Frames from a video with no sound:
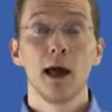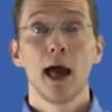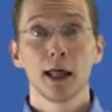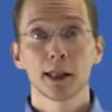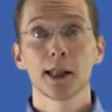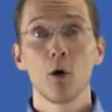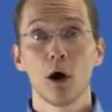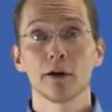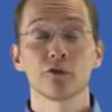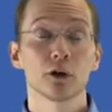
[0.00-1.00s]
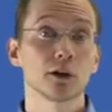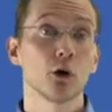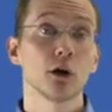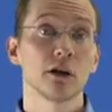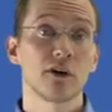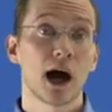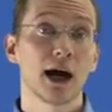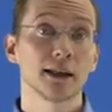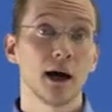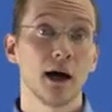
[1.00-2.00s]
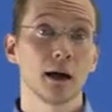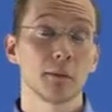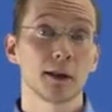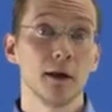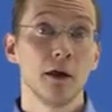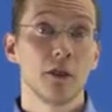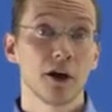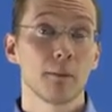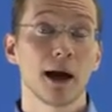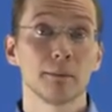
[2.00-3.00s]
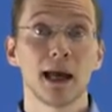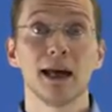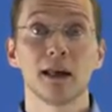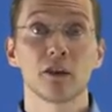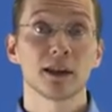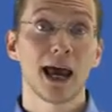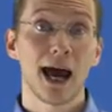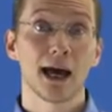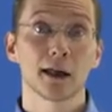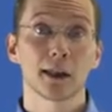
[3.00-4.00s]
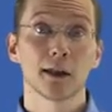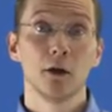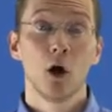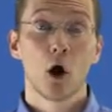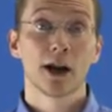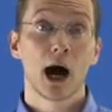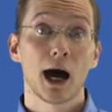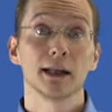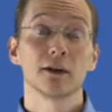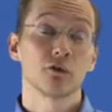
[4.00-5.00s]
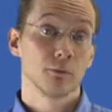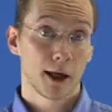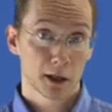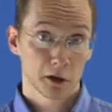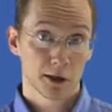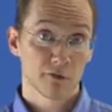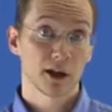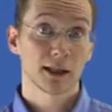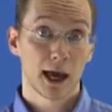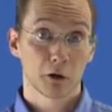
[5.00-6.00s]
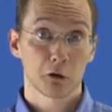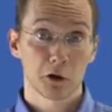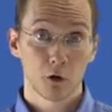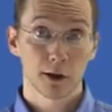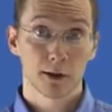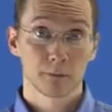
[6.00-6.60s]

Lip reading: and so on for a total of I times, thereby obtaining the tags on I different messages of the attacker's choice.